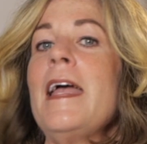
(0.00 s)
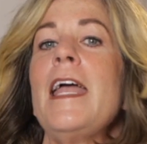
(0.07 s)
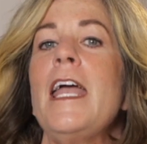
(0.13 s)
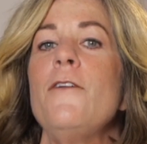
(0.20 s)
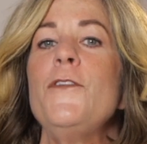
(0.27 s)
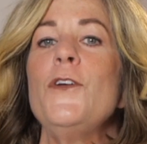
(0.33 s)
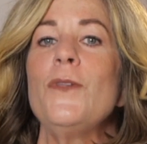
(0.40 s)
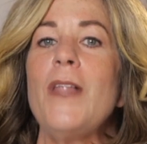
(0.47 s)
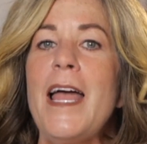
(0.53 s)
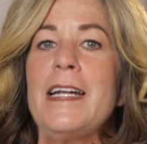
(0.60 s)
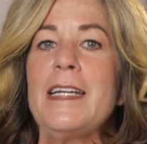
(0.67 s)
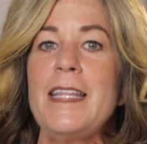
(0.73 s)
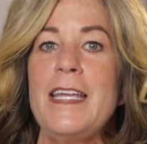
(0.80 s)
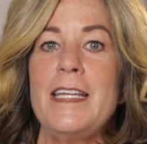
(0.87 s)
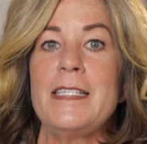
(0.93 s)
If you
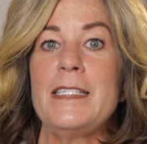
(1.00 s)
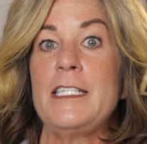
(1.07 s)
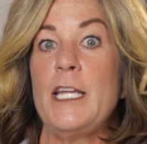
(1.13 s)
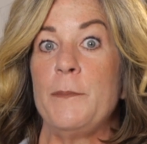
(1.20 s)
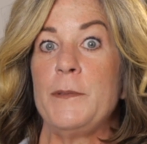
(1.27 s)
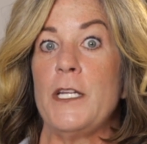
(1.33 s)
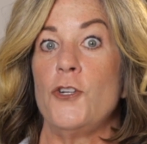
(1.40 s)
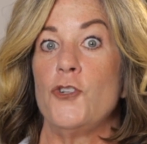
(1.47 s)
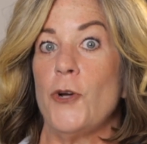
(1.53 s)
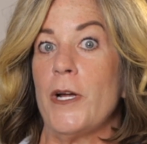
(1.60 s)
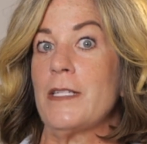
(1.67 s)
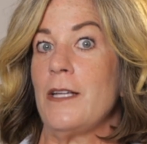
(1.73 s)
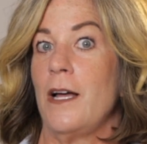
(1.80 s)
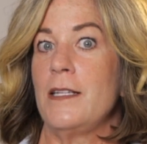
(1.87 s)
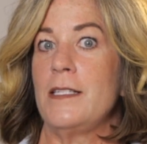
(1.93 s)
liked these tips and
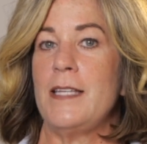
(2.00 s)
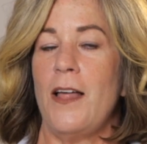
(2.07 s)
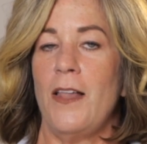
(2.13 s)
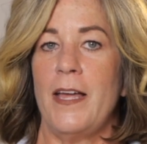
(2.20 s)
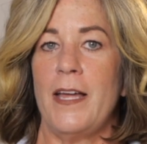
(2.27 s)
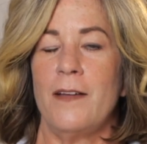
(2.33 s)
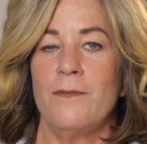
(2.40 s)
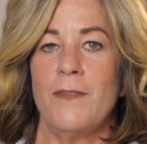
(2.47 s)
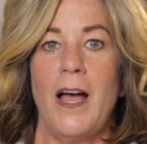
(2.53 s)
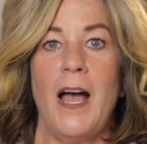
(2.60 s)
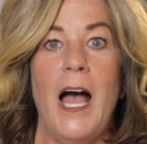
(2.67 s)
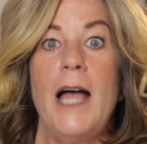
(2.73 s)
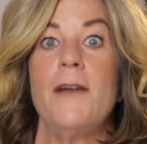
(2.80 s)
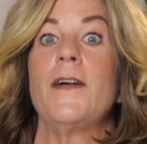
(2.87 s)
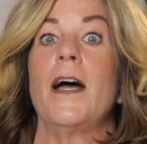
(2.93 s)
tricks on selling,
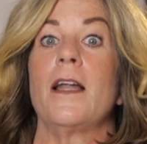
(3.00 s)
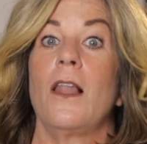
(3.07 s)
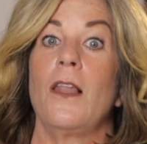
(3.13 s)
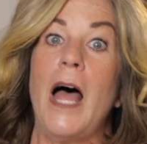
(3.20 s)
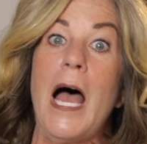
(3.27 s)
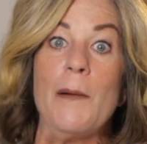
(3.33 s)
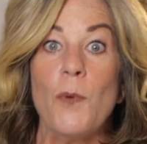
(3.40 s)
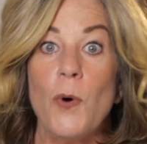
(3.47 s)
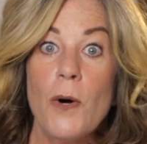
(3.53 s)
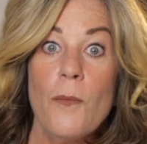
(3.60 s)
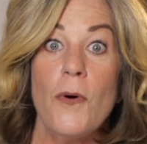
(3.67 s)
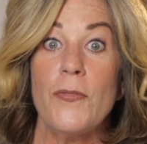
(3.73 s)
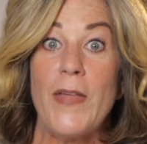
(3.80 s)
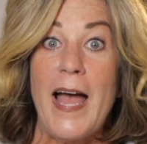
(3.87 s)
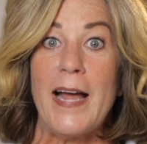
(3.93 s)
I've got a lot more
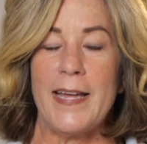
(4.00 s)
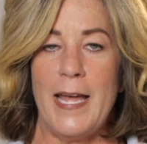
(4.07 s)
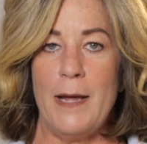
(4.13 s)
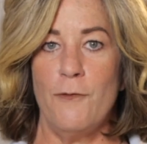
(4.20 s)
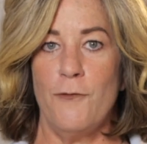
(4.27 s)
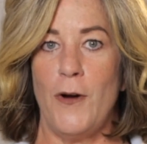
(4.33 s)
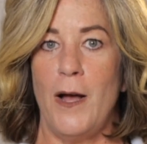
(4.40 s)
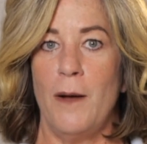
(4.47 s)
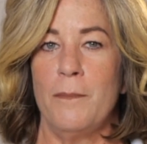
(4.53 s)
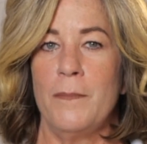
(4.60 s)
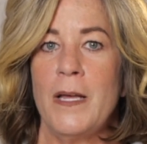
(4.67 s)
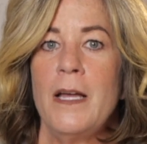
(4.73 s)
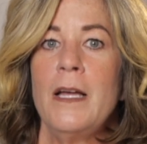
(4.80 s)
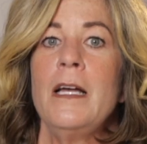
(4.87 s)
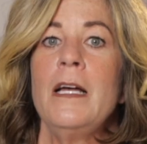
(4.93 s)
where that came from.
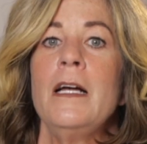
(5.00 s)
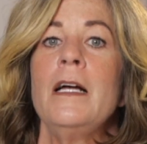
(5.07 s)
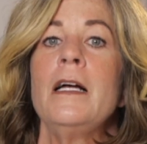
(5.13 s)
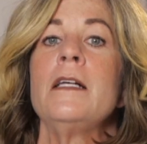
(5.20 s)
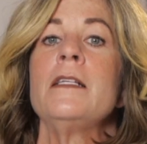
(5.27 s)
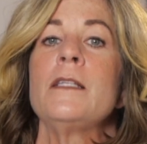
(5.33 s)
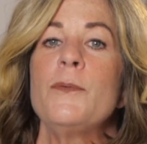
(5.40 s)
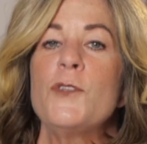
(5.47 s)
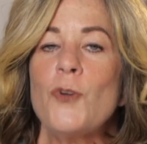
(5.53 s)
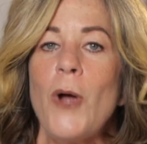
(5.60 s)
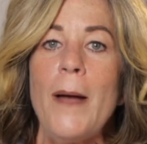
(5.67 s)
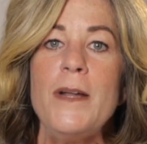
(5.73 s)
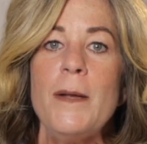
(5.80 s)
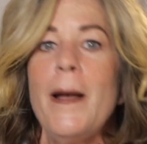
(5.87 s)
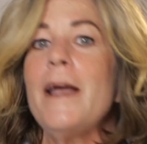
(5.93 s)

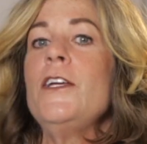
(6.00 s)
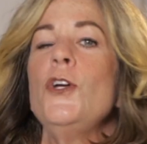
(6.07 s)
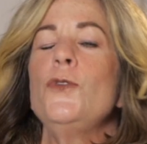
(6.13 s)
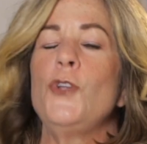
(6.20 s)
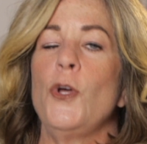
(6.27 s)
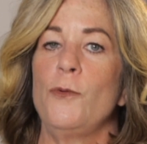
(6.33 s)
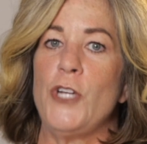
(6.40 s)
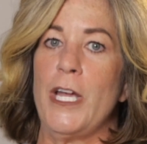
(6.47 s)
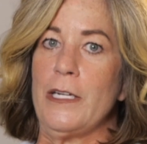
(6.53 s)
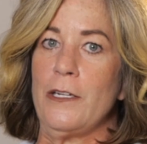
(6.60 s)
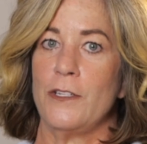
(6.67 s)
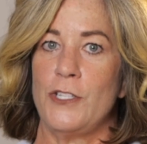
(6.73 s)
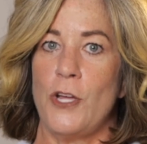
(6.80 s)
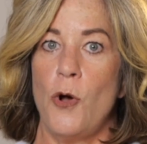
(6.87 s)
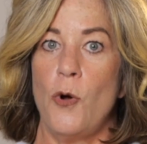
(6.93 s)
Subscribe to my YouTube
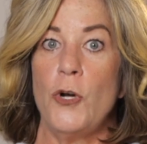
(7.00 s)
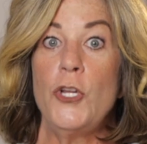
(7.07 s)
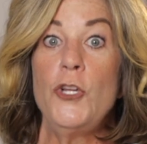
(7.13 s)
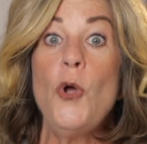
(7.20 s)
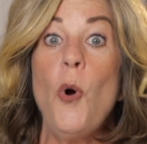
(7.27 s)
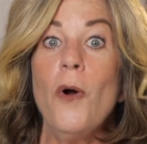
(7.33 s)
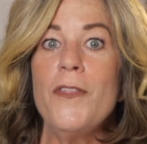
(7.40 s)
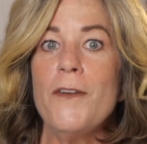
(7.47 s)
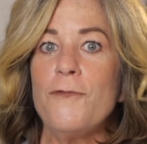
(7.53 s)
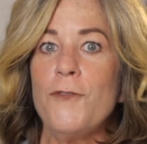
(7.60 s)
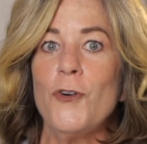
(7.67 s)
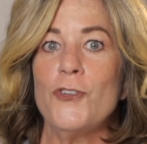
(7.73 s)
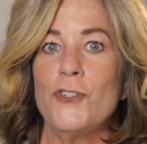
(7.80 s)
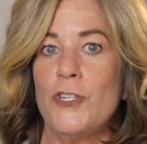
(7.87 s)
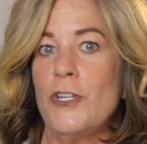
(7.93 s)
channel so you're the
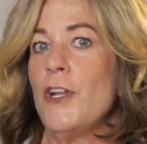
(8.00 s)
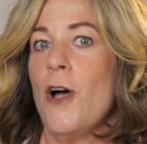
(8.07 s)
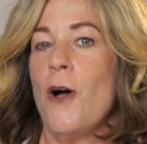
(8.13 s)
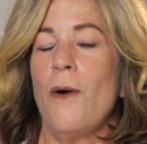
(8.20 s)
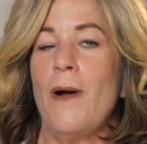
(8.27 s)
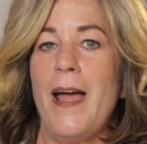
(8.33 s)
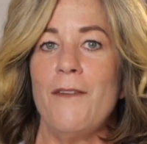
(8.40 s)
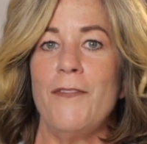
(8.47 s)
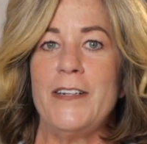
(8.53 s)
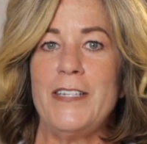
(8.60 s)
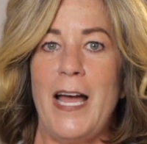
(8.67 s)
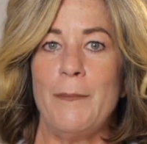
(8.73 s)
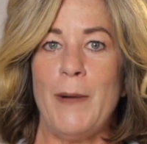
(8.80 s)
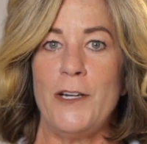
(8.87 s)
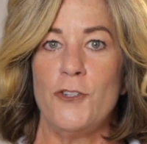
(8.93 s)
first to know every
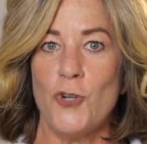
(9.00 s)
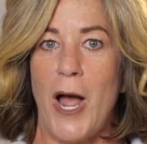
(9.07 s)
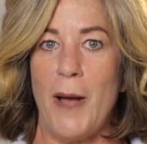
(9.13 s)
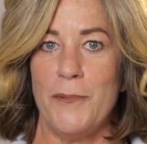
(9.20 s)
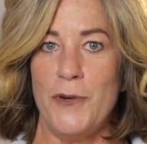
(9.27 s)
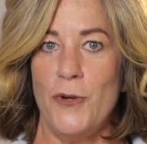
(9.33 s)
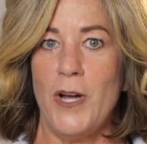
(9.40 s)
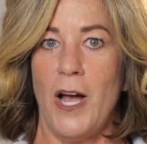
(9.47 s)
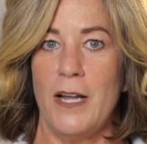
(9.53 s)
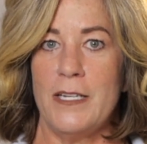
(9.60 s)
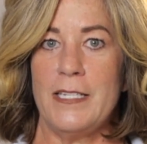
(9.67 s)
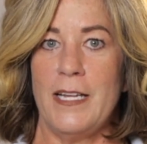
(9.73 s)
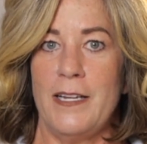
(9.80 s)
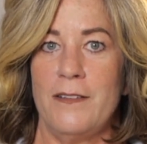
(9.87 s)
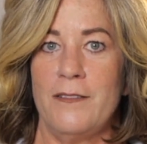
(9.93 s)
time I drop new
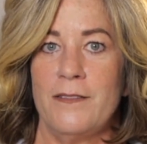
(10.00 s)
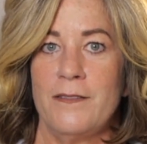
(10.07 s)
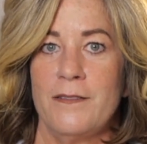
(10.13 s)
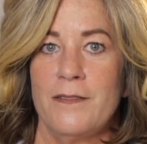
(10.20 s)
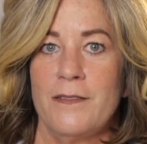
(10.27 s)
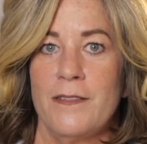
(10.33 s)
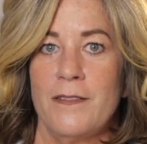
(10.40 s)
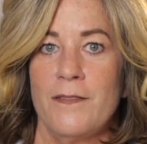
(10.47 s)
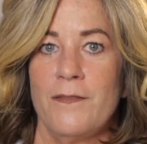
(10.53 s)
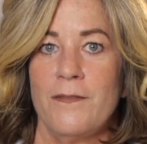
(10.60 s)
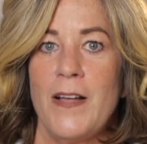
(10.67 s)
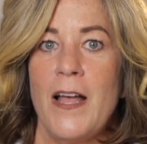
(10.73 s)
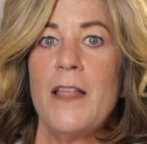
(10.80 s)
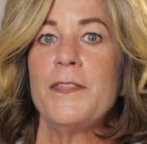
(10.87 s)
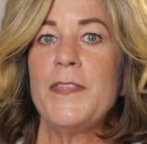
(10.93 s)
content.
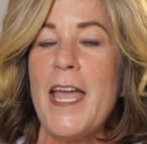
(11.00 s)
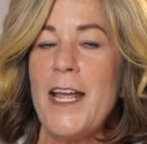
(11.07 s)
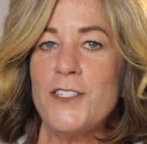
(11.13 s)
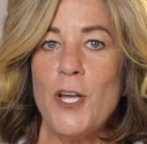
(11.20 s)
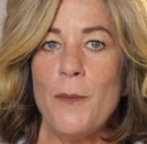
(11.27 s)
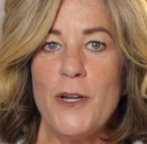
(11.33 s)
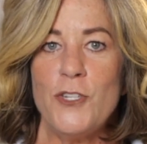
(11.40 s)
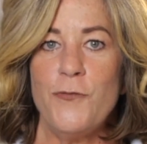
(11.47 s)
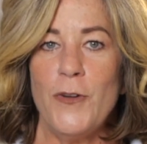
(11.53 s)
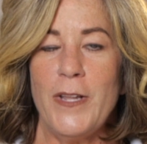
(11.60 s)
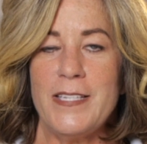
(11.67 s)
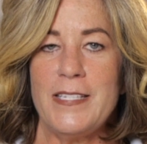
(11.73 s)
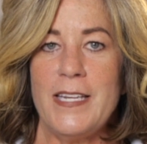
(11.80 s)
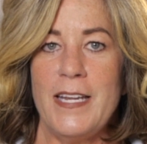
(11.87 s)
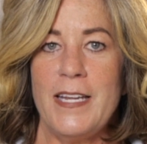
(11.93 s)
Thanks so much for
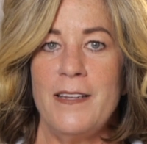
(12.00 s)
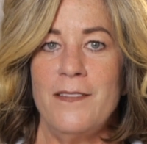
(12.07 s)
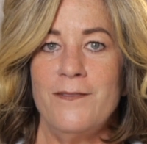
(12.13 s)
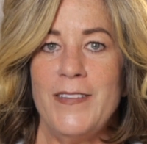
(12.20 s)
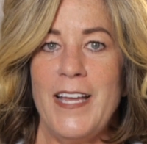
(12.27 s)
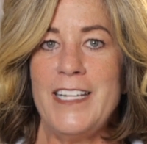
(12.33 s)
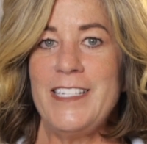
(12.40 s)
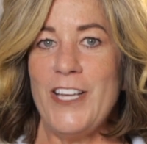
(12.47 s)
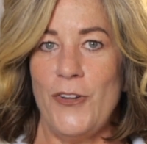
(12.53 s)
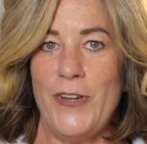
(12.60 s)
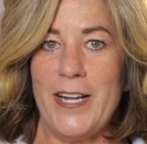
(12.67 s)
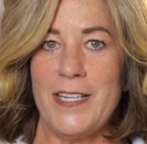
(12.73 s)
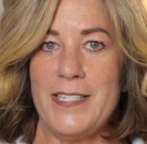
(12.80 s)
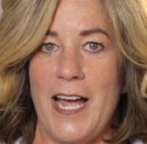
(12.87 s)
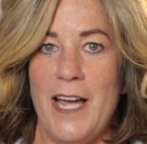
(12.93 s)
listening. Until
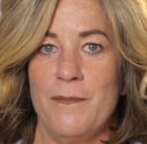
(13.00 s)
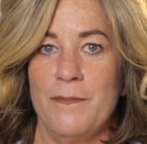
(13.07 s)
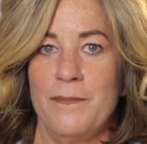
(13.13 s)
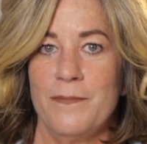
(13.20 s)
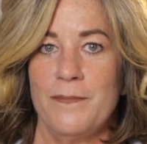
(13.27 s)
next time.